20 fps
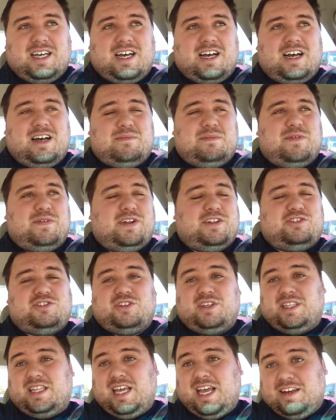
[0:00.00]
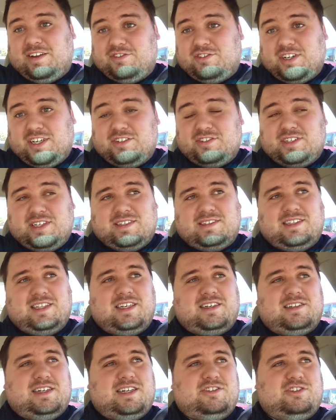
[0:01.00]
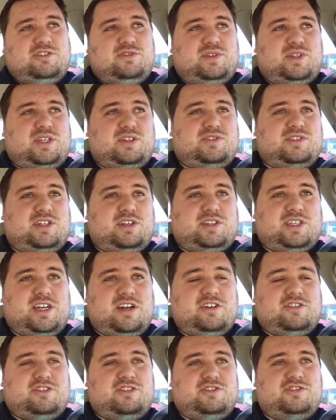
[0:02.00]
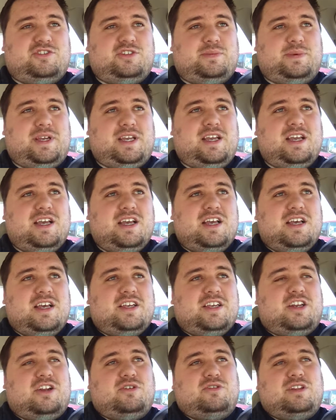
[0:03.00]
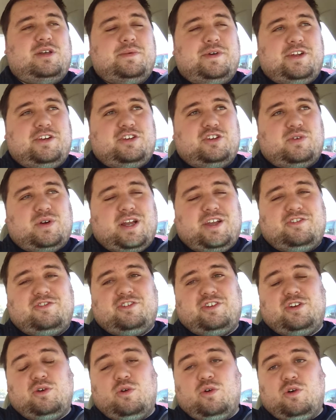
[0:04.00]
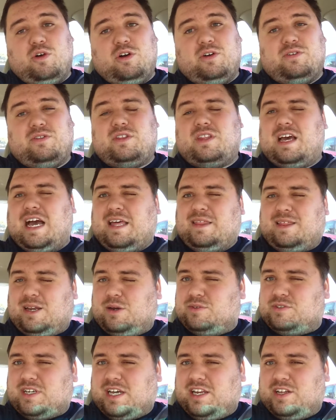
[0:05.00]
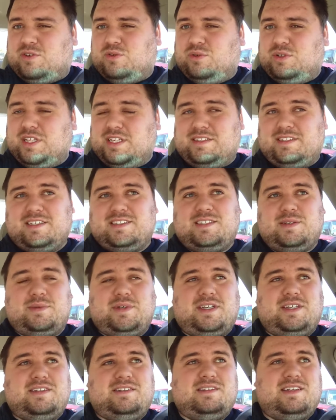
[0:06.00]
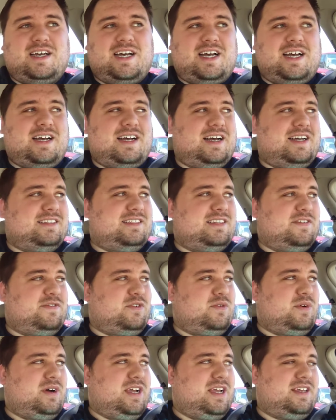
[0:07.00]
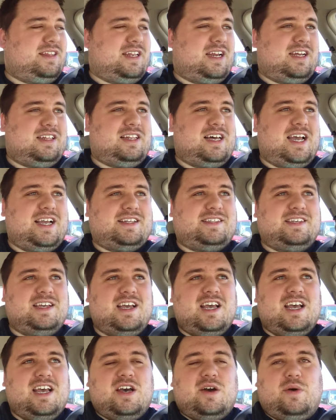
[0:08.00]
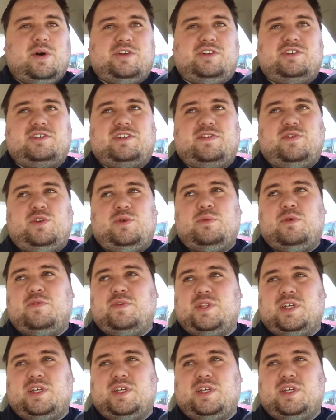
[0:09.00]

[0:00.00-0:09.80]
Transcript: Eventually, they had to change things in League of Legends for their stealth characters to be, limited duration, or I thought it was kind of cool they did something a different way that I liked, which is if you move